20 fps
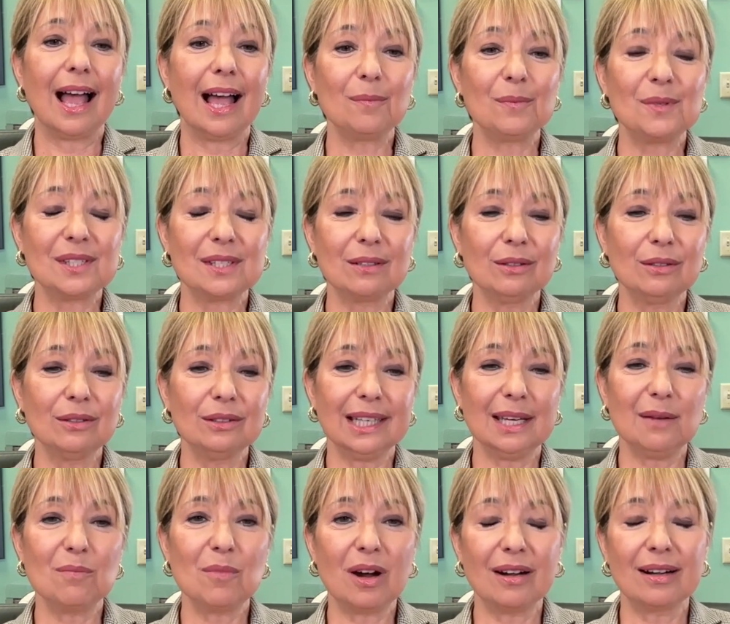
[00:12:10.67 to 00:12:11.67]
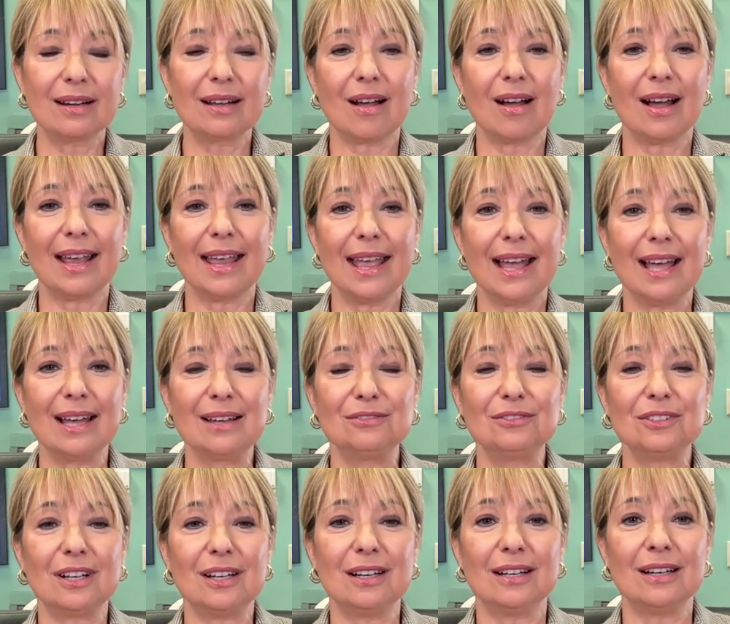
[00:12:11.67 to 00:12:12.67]
Absolutely, Mark. I
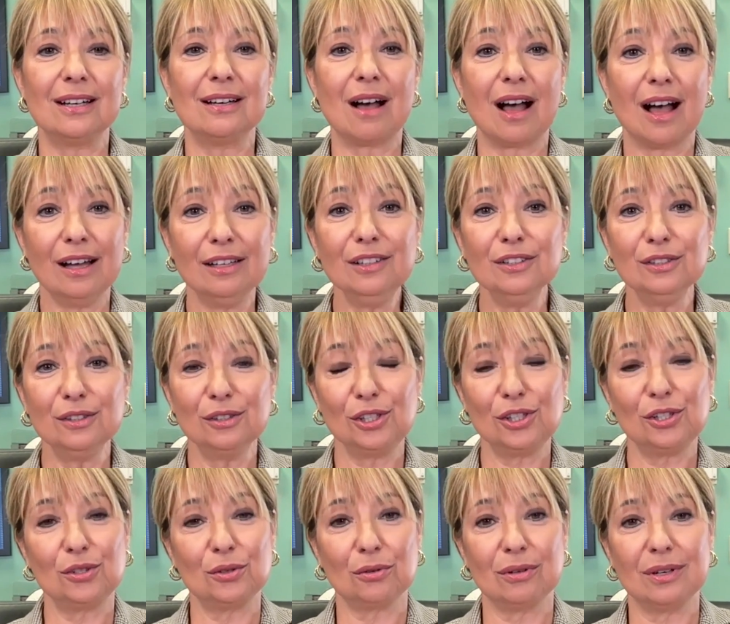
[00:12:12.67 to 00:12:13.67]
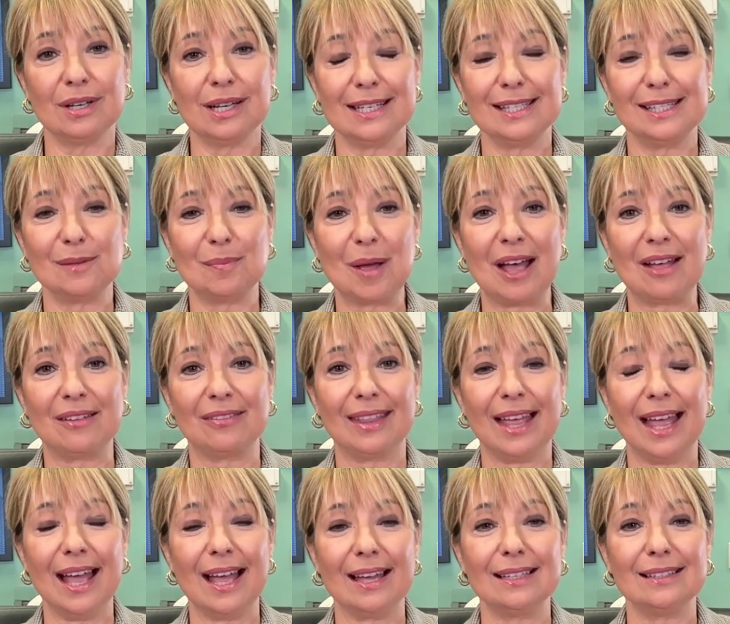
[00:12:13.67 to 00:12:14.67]
have other stories about
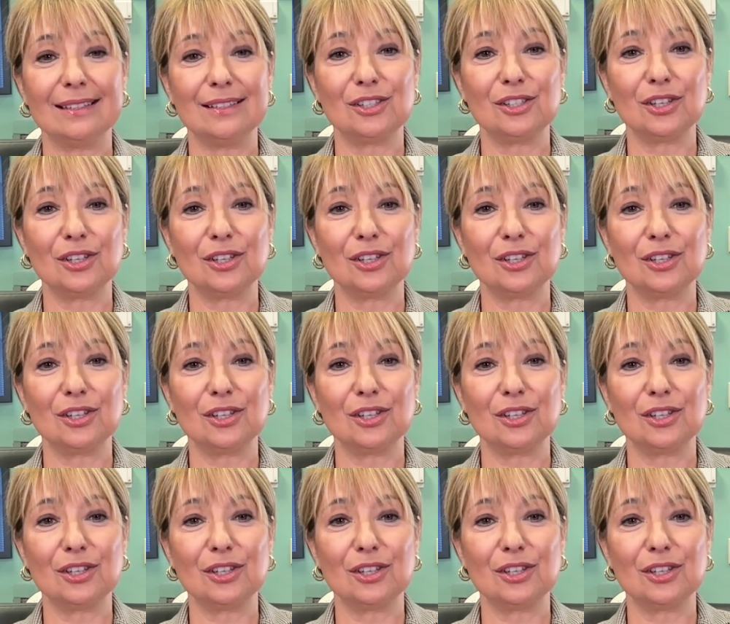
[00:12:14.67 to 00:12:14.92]
that.